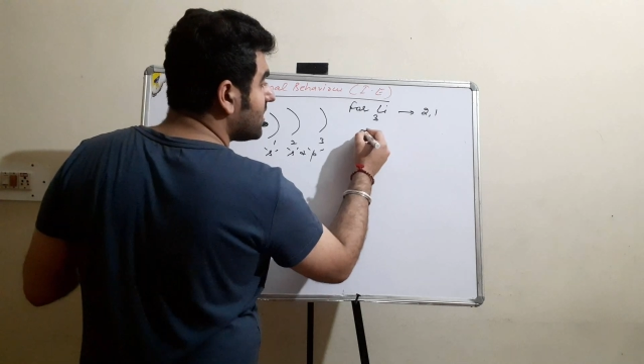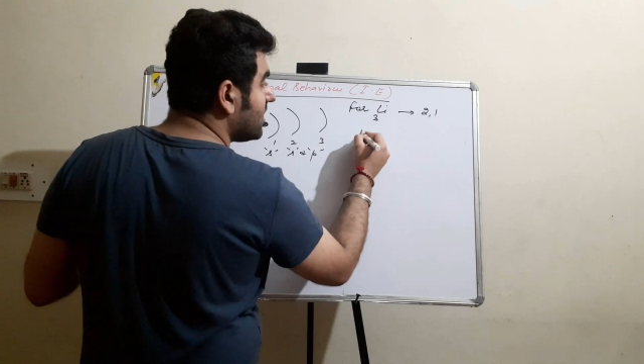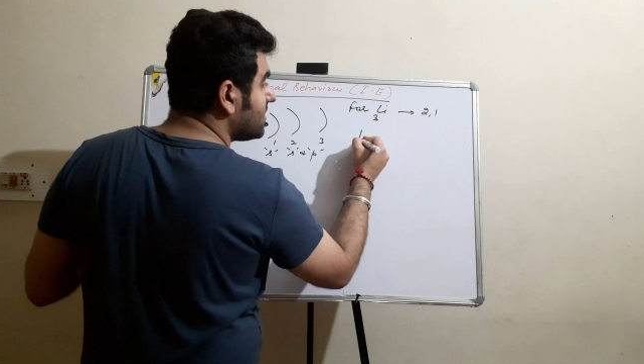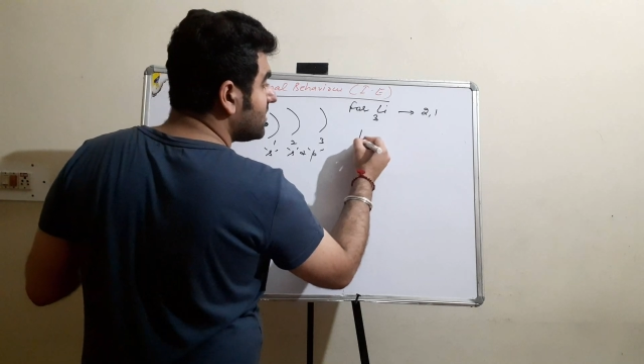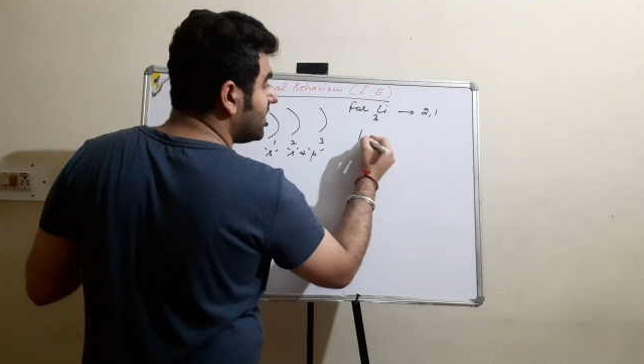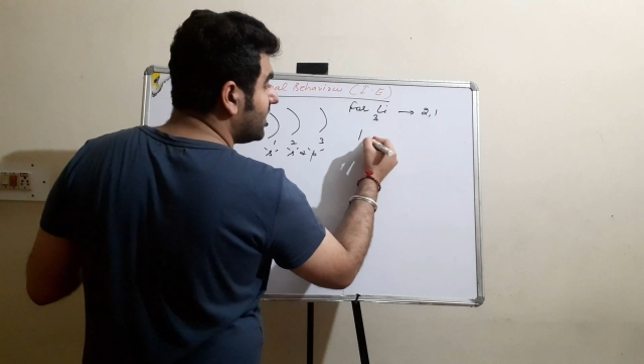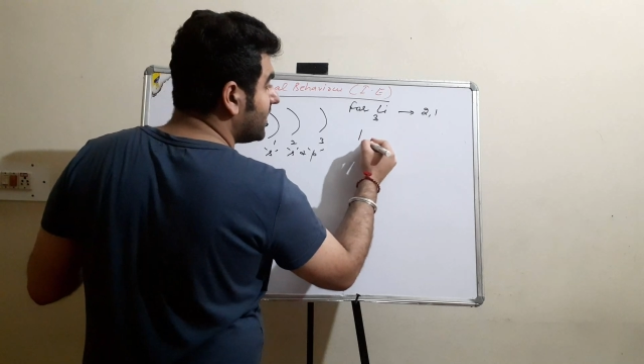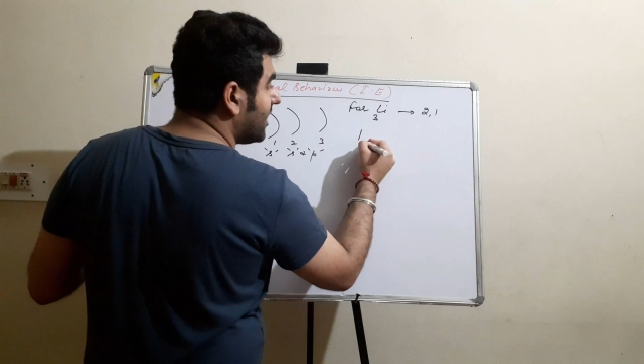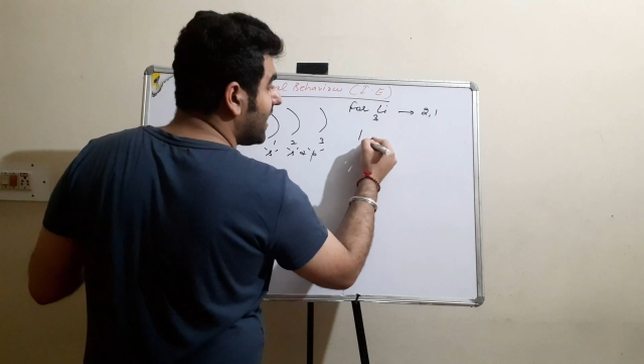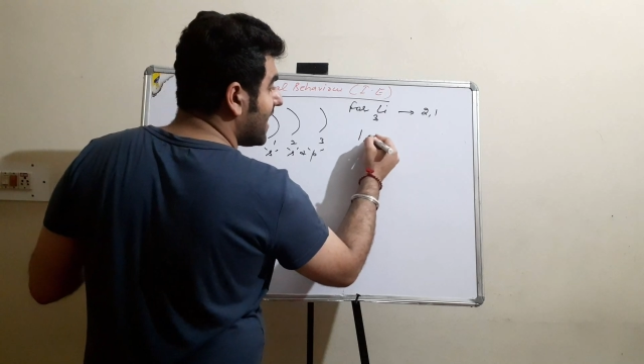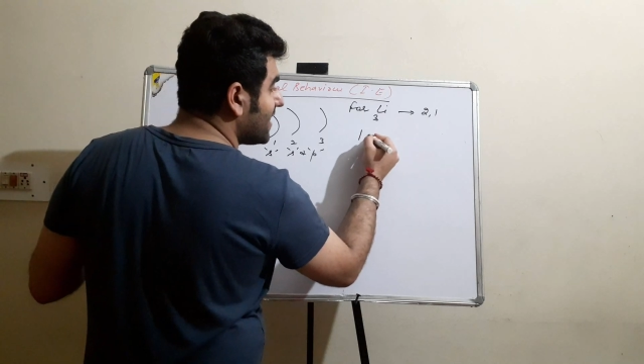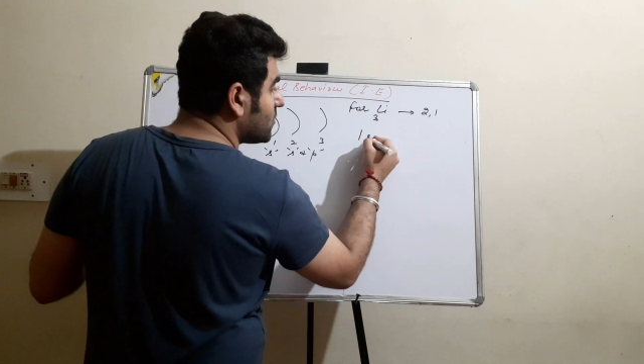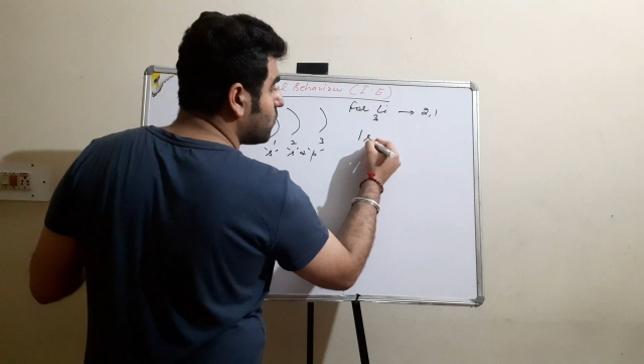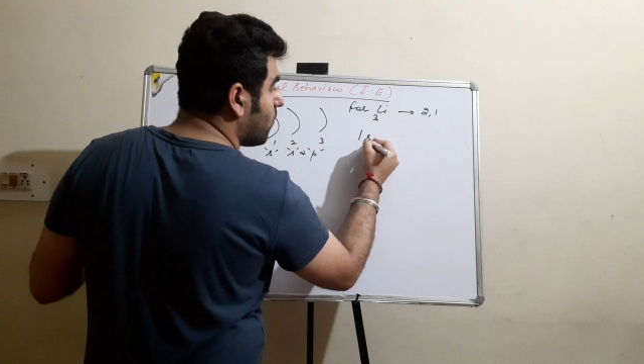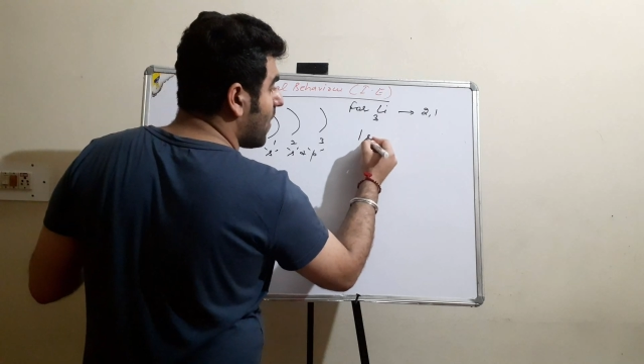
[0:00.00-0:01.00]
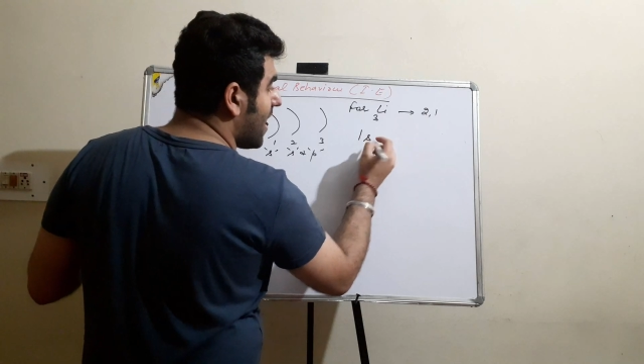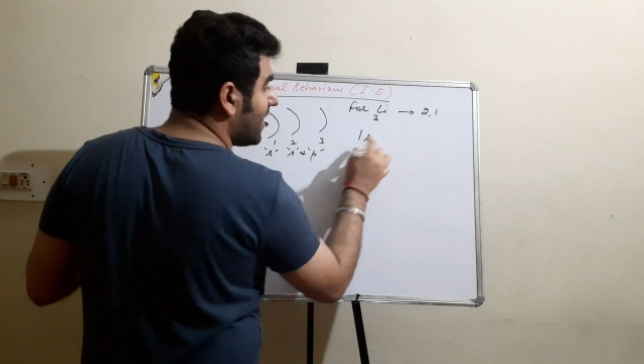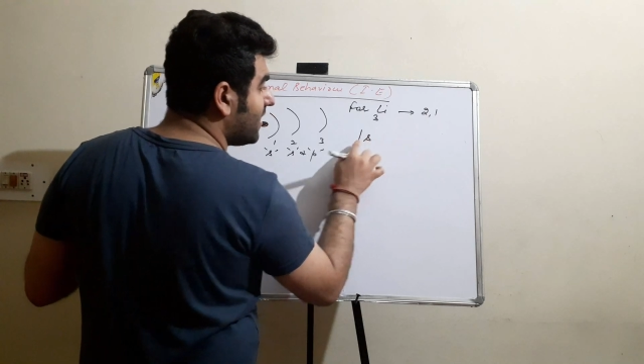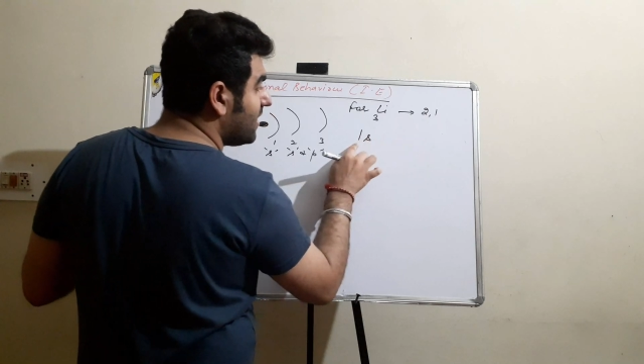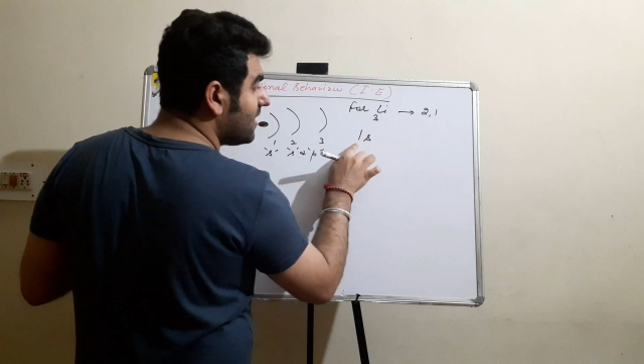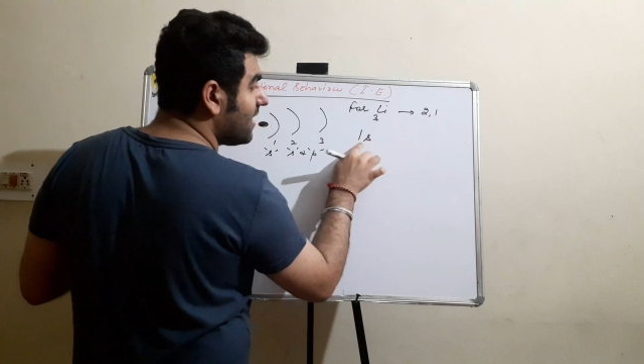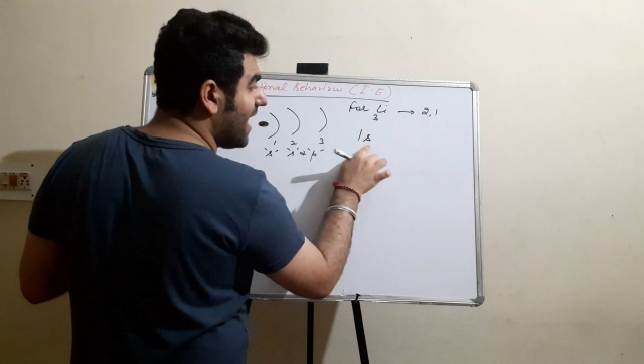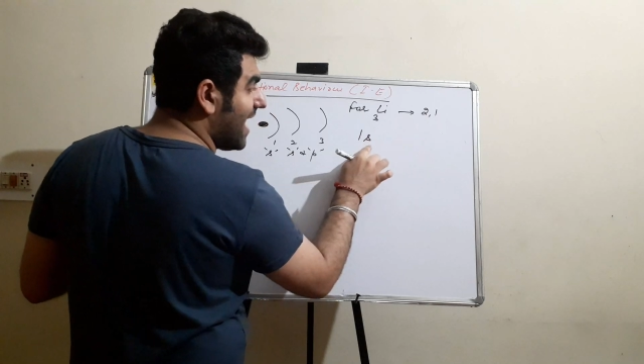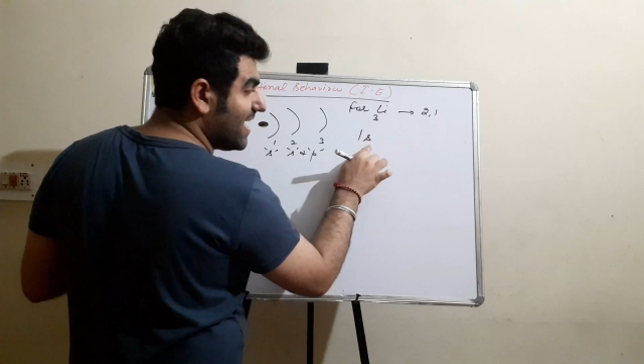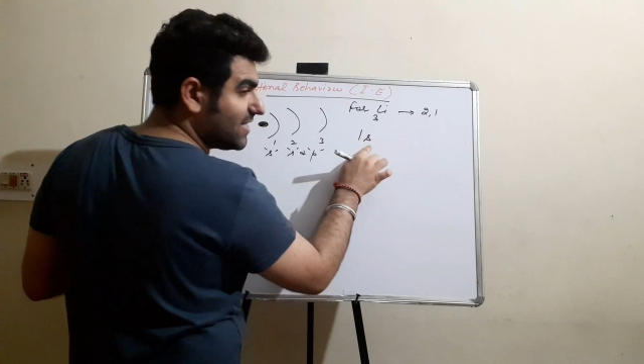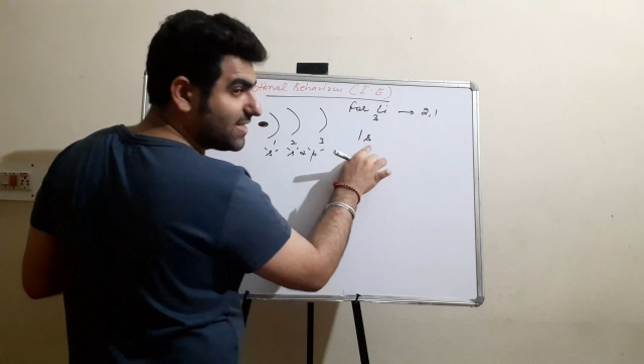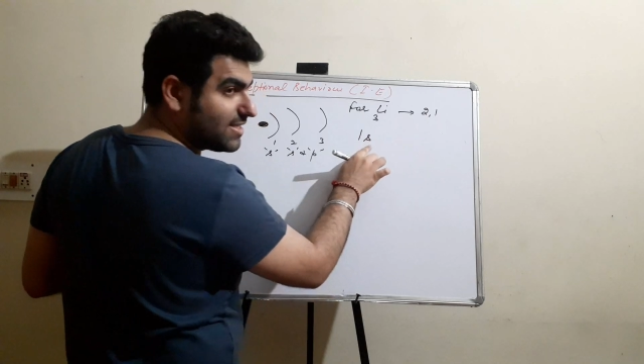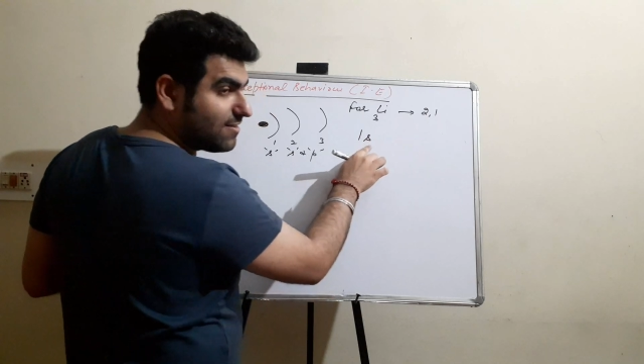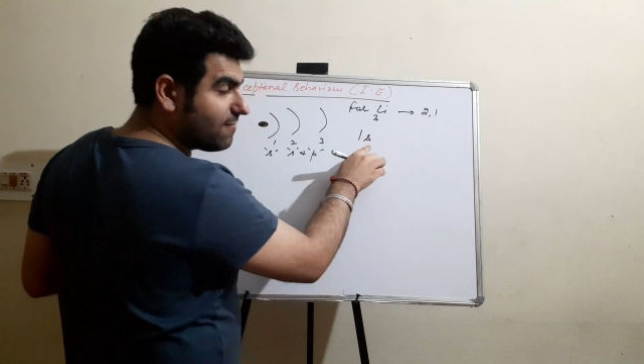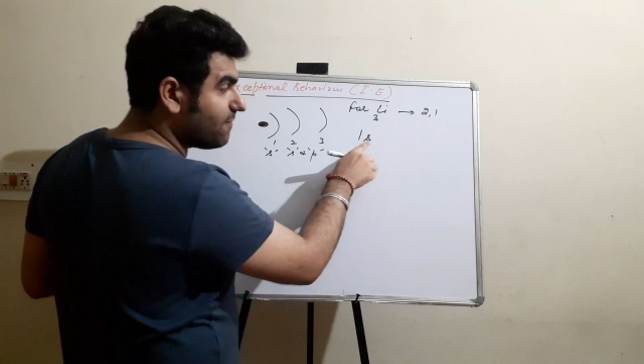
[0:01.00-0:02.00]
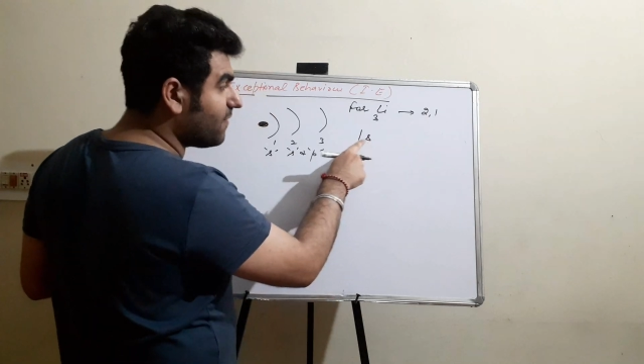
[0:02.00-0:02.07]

is written as 1s.